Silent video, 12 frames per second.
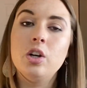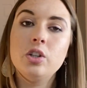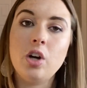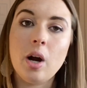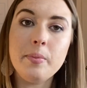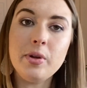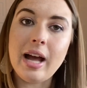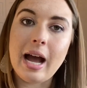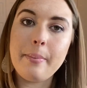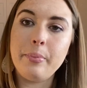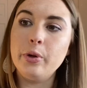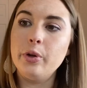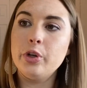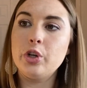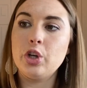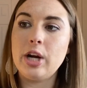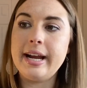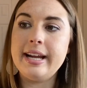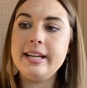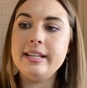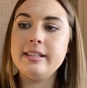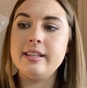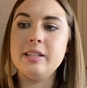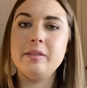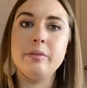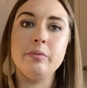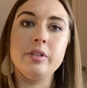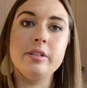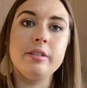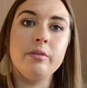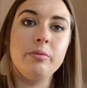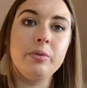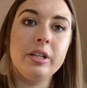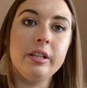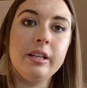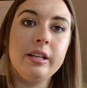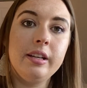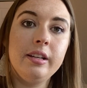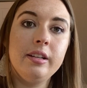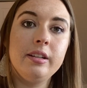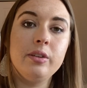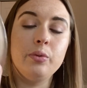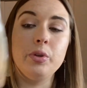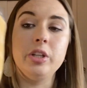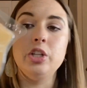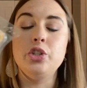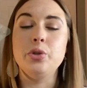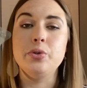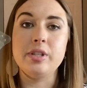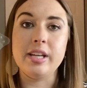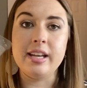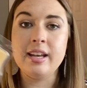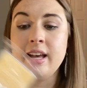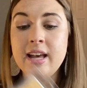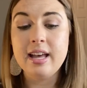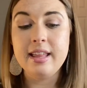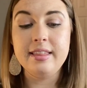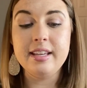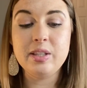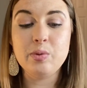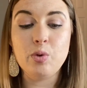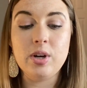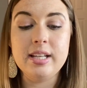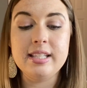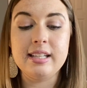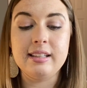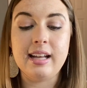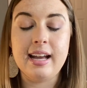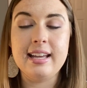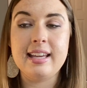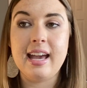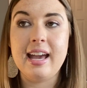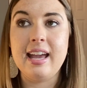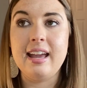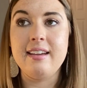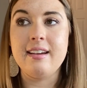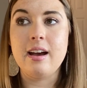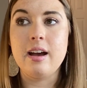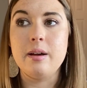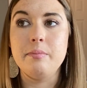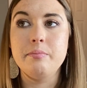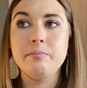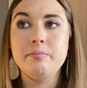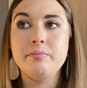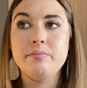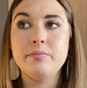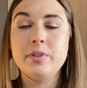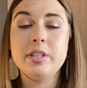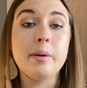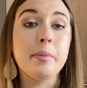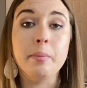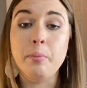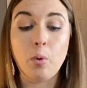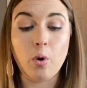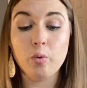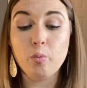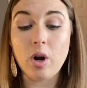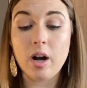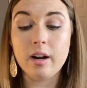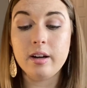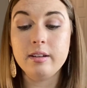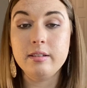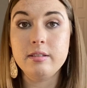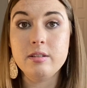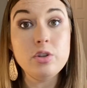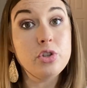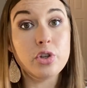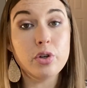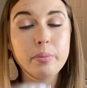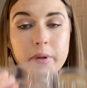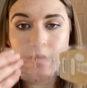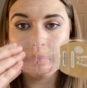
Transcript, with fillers: caramel apple craze. This one was really, really juicy. This was like a um, summer boardwalk dupe.